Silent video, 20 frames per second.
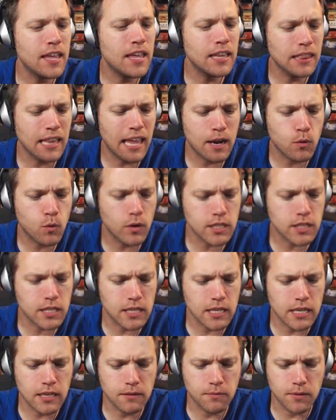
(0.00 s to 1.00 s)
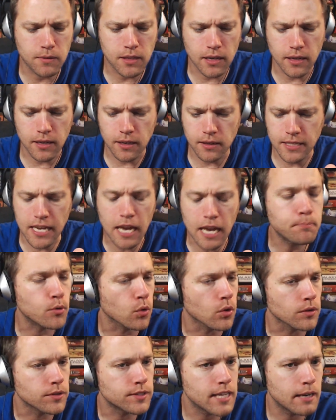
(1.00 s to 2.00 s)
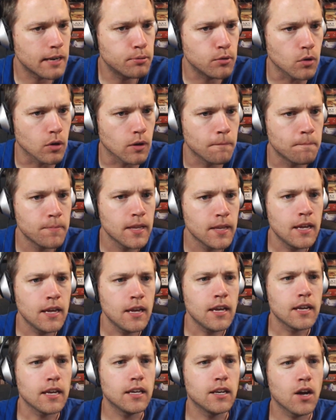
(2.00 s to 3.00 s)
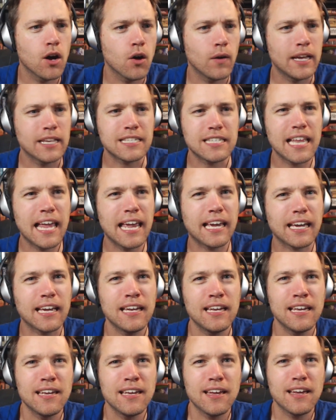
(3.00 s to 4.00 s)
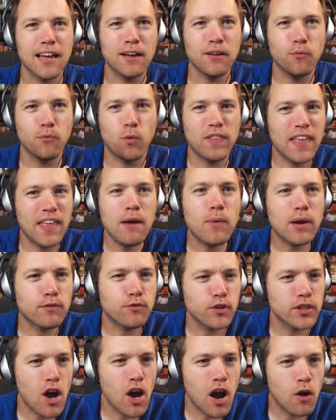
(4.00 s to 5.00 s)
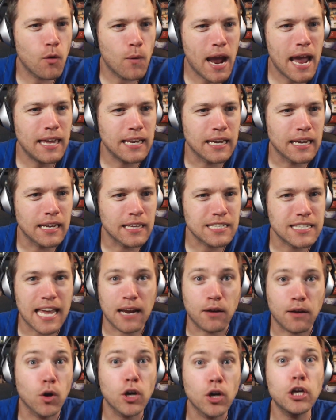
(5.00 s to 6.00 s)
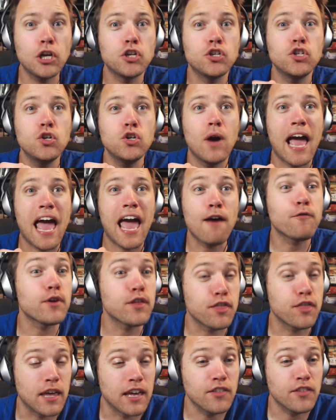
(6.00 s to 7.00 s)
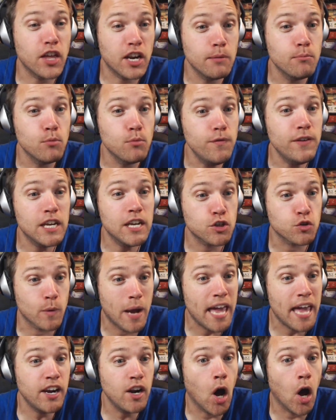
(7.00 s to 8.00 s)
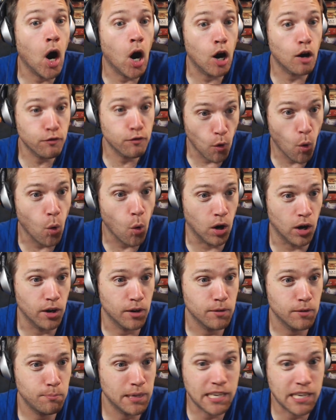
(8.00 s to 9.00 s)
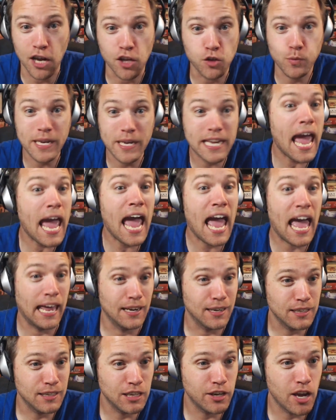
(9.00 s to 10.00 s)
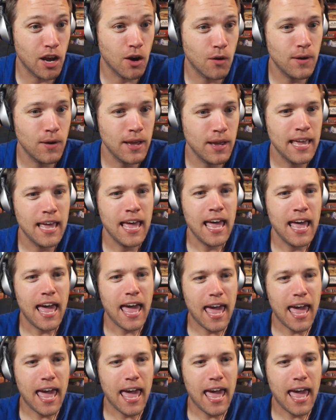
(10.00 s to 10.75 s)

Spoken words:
And then, like, what's the Deadpool, you know, it's like, when they went for the R rating, it's like, we're going to do everything that a movie is rated R for, because we can, you know?